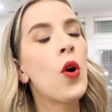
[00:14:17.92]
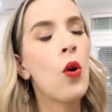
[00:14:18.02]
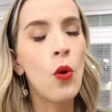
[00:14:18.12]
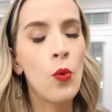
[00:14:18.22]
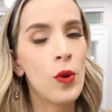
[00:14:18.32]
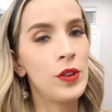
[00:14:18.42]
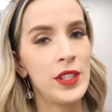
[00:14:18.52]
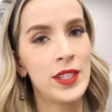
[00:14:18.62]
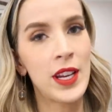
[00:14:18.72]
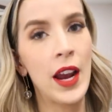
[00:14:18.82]
the whole world
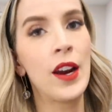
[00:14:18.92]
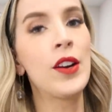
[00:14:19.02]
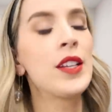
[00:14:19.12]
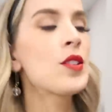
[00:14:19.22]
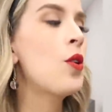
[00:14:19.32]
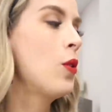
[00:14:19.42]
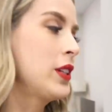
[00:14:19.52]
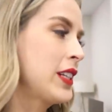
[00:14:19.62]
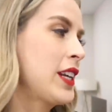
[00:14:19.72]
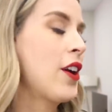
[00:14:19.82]
is tired. It's
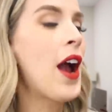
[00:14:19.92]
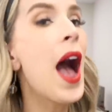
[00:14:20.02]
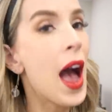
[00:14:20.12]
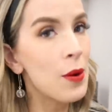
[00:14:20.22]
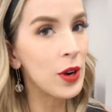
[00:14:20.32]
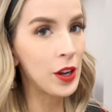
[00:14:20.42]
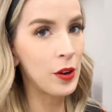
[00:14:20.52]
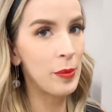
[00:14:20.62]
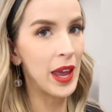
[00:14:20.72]
cold in here, I wanna go to